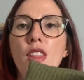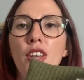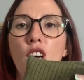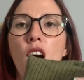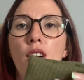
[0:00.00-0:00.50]

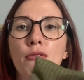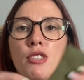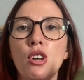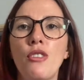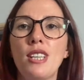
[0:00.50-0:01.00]

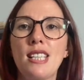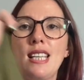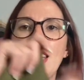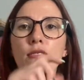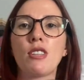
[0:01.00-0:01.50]
cuffs on the
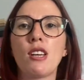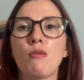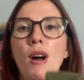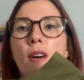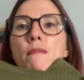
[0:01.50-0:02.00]
sleeves as
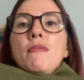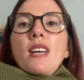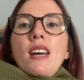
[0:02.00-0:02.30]
well.